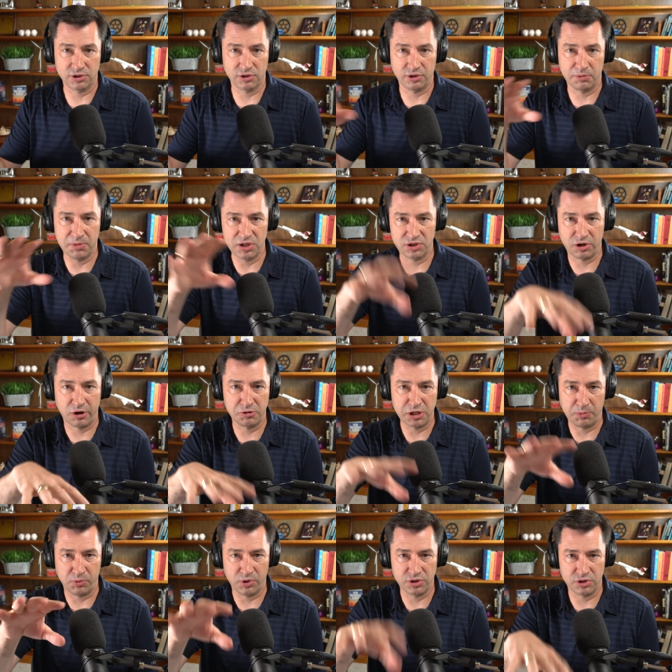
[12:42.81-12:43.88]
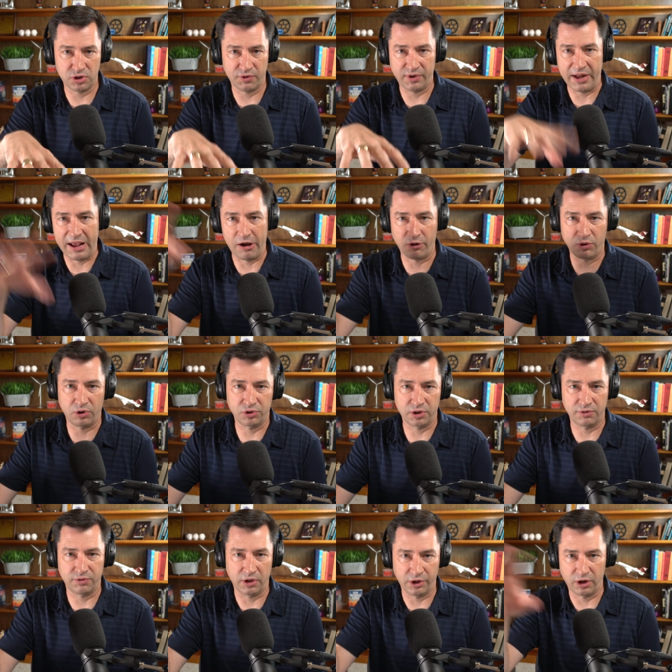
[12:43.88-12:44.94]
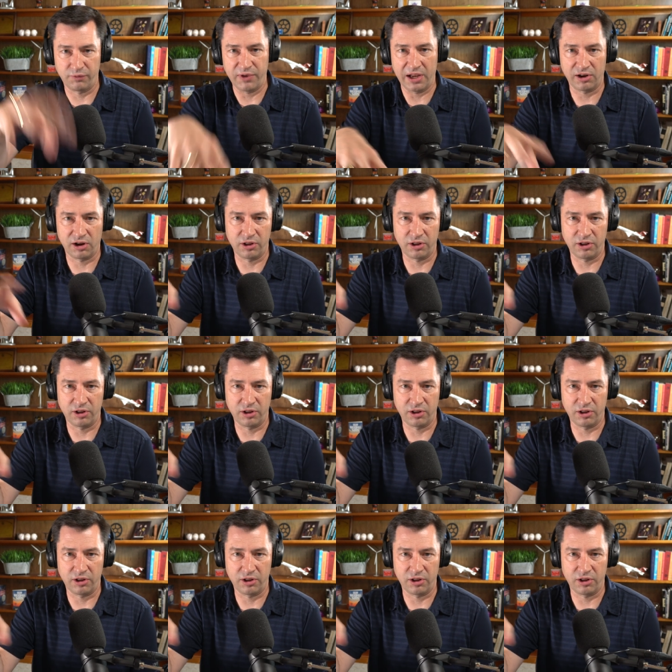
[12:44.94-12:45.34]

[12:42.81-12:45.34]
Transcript: So the Beech Starship was sort of an outgrowth of the Lear Fan.